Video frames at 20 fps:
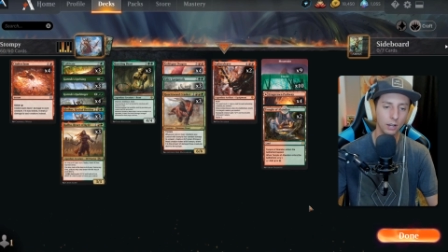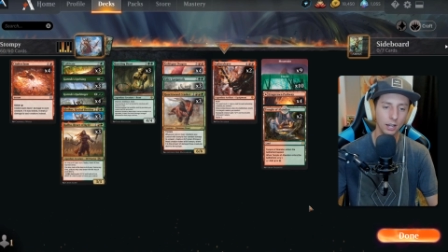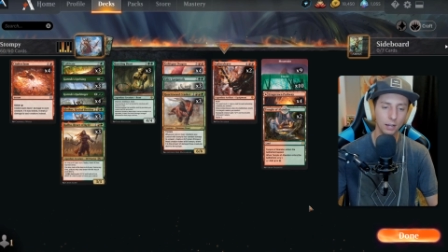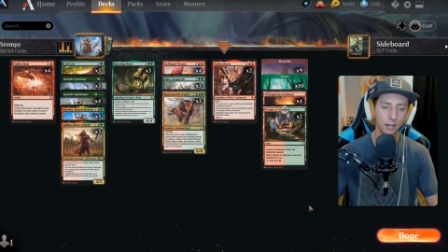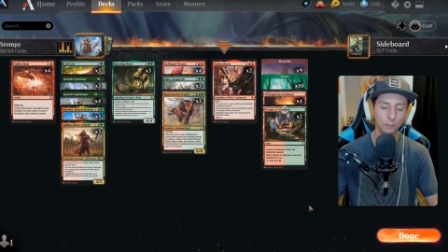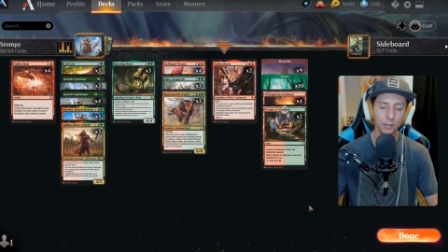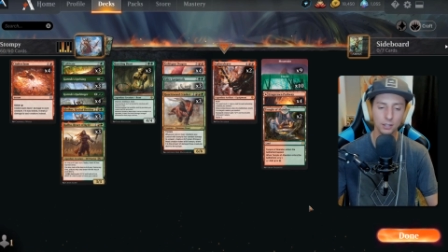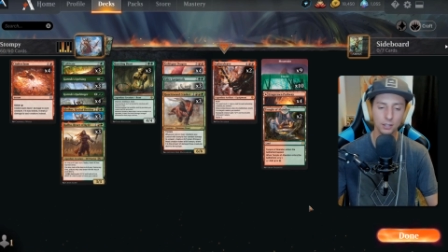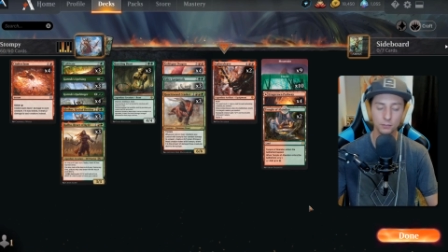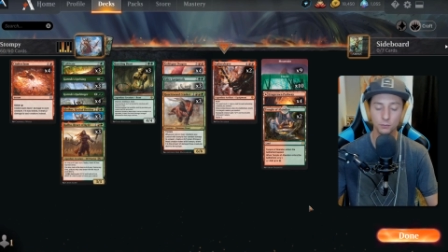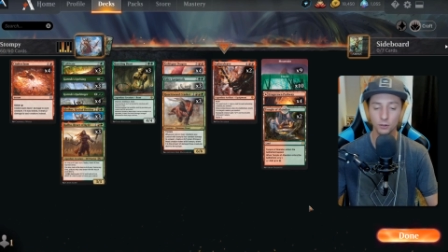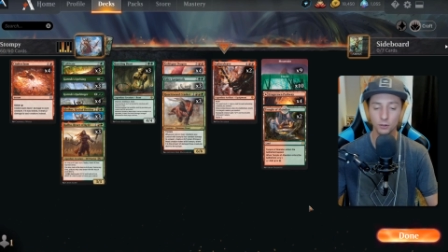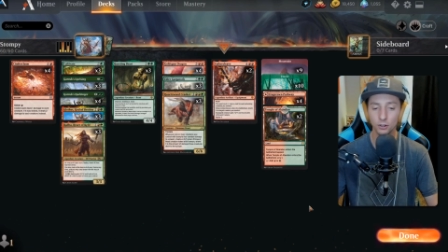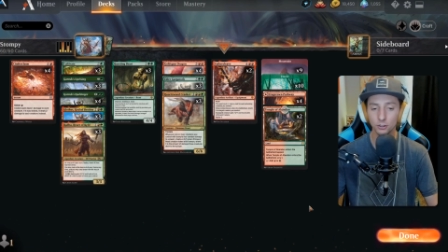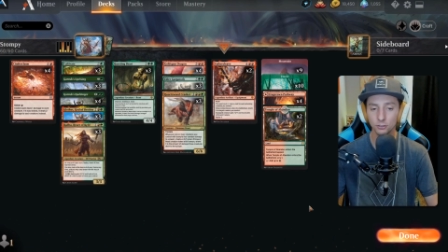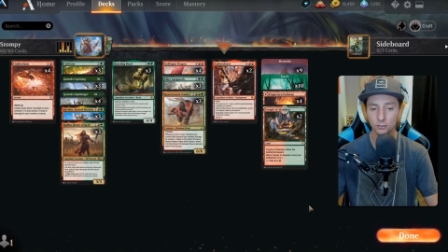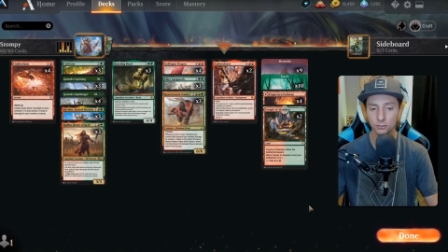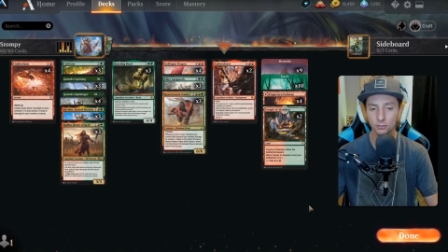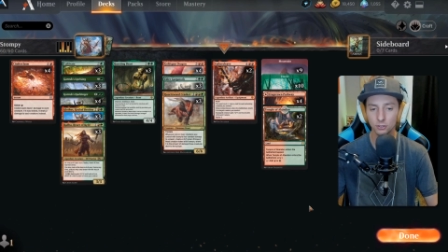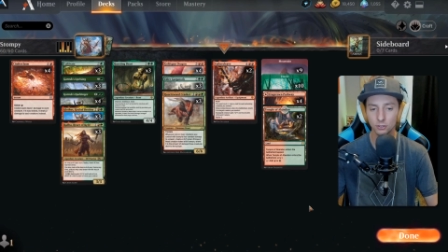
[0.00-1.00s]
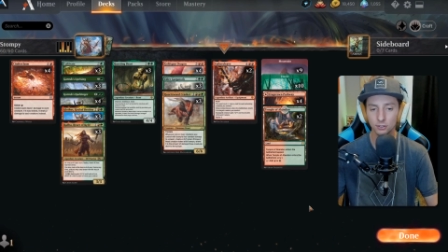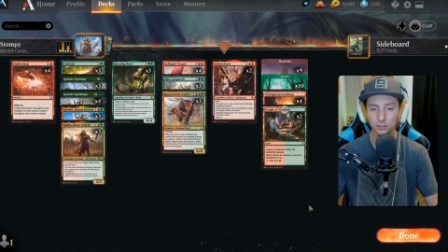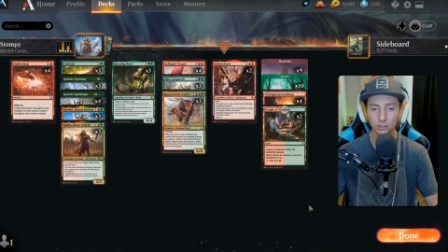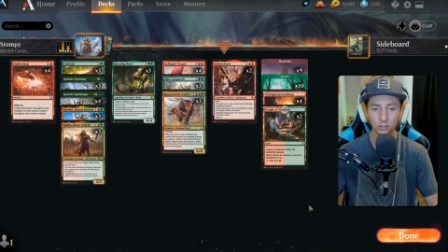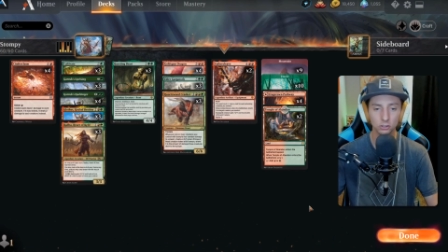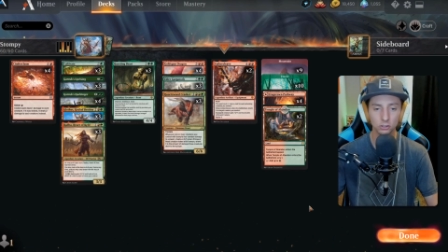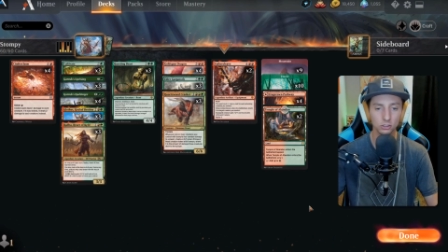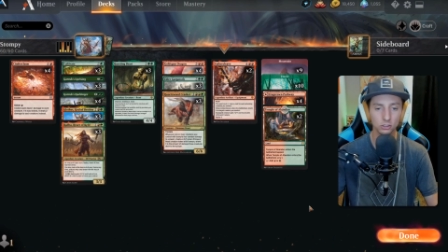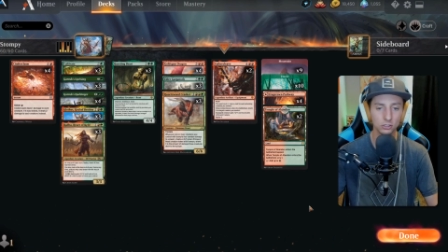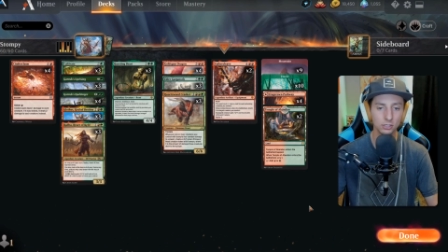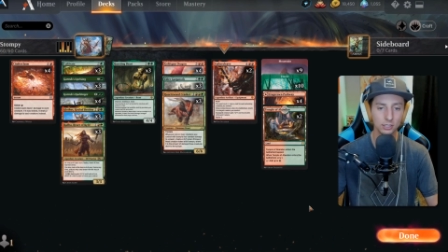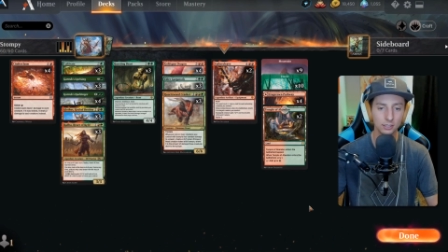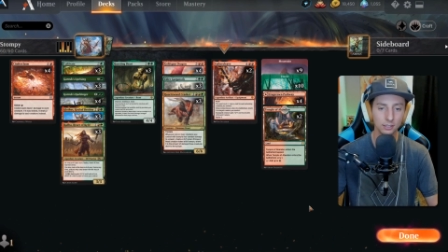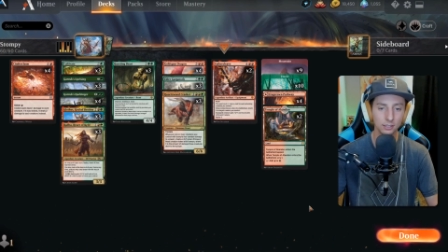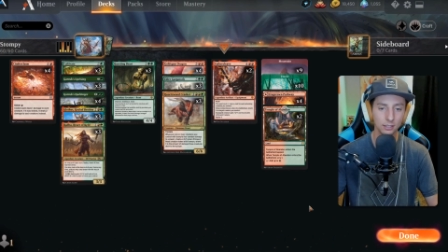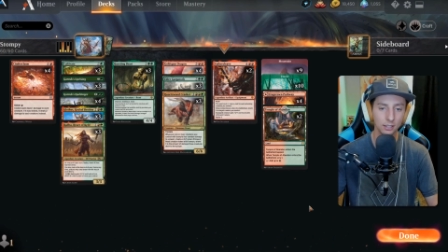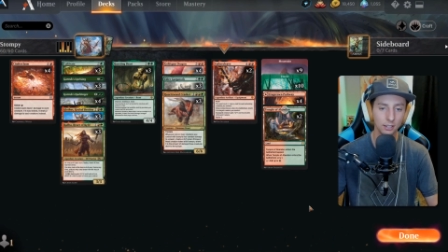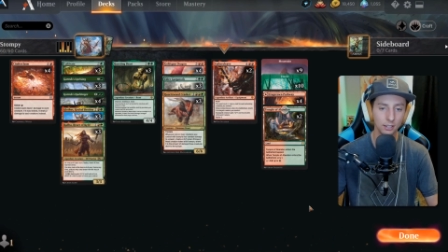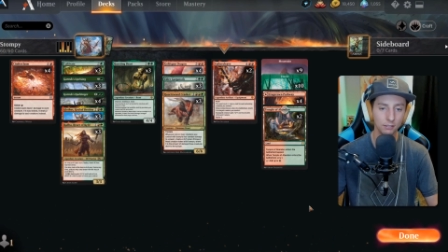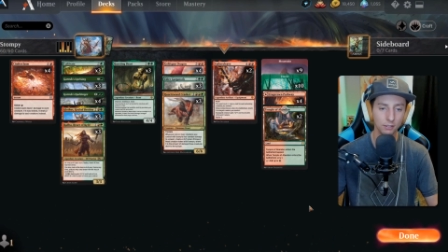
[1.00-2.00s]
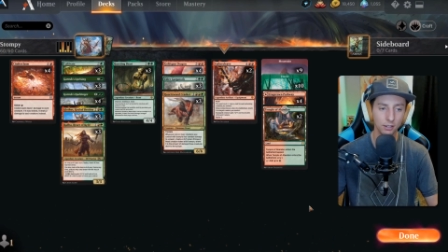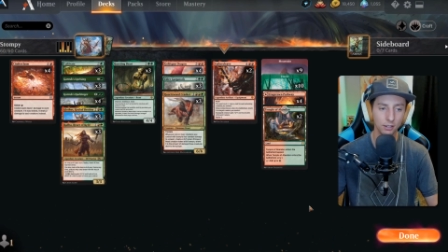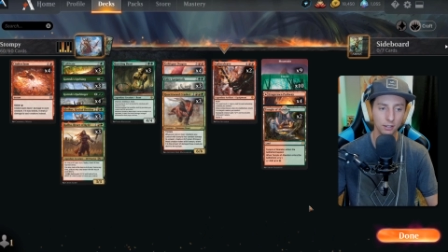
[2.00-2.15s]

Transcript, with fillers: Um, as far as the synergistic uh,